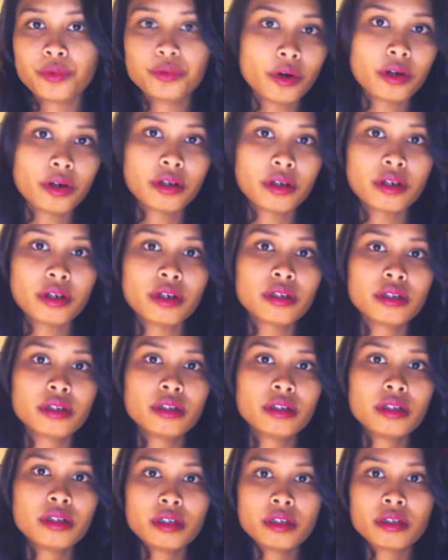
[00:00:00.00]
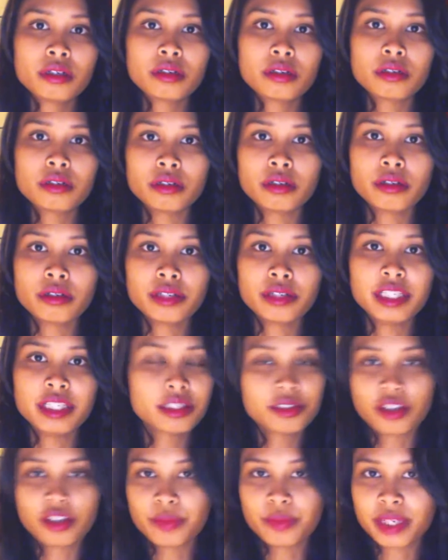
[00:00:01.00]
war or
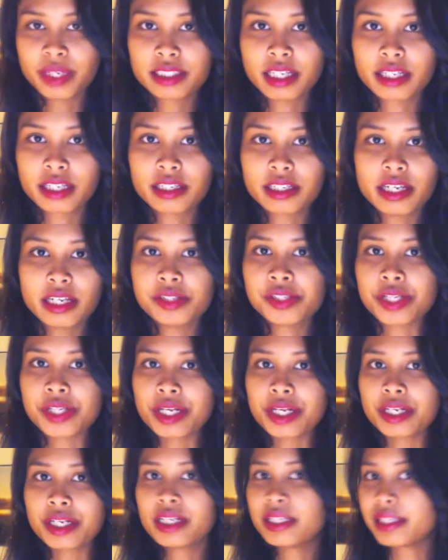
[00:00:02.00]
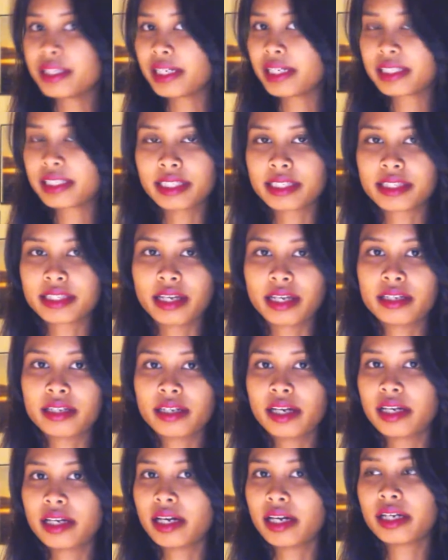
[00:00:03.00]
economic stagnation, things like
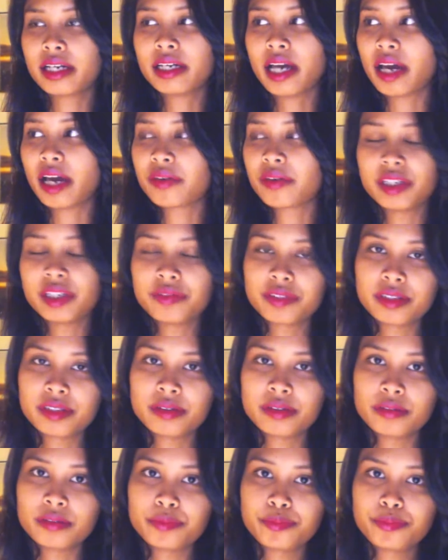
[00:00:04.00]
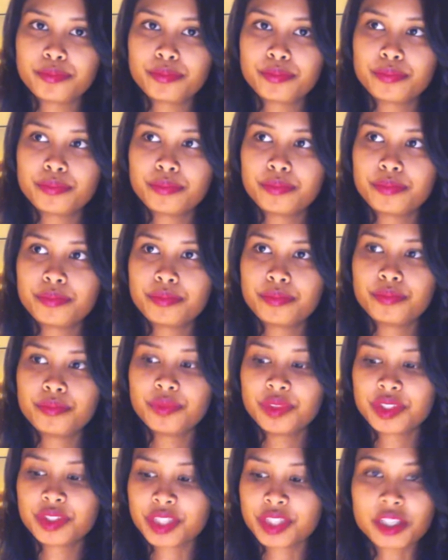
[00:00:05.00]
that. I haven't even
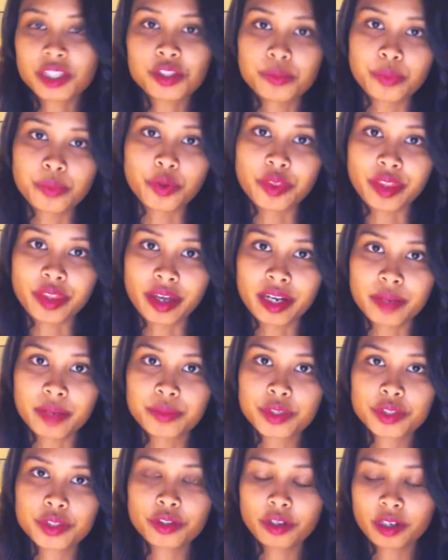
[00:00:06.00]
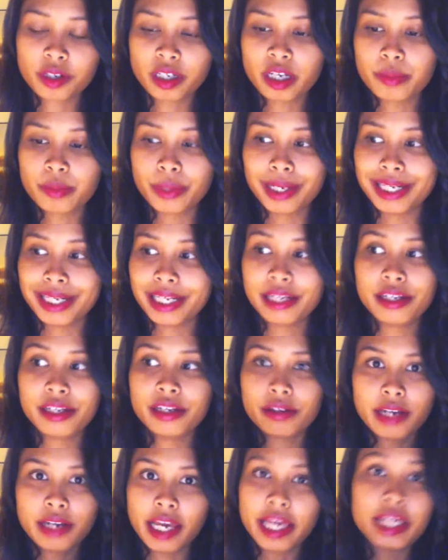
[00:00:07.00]
touched upon that. I'm just talking about
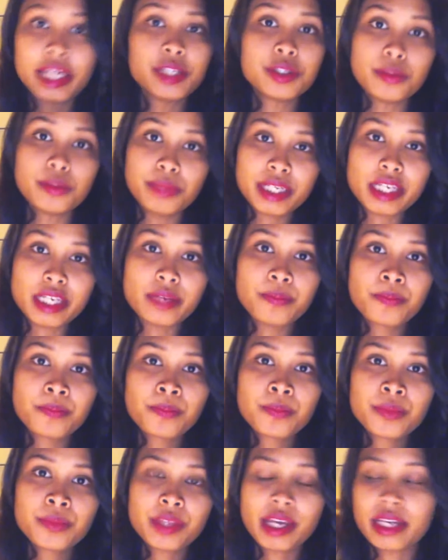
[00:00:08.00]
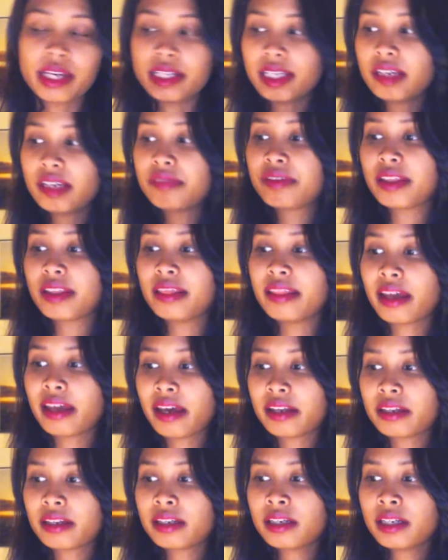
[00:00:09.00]
linear A to B. And even
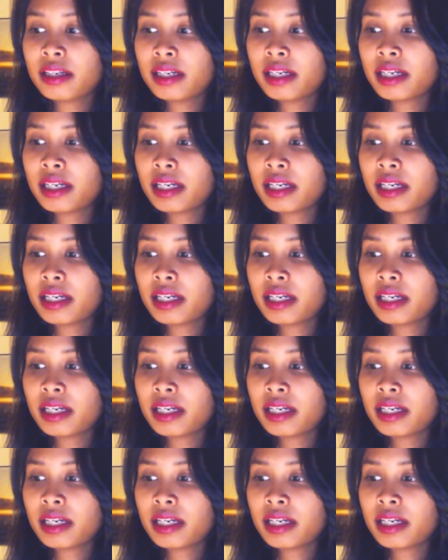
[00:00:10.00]
that,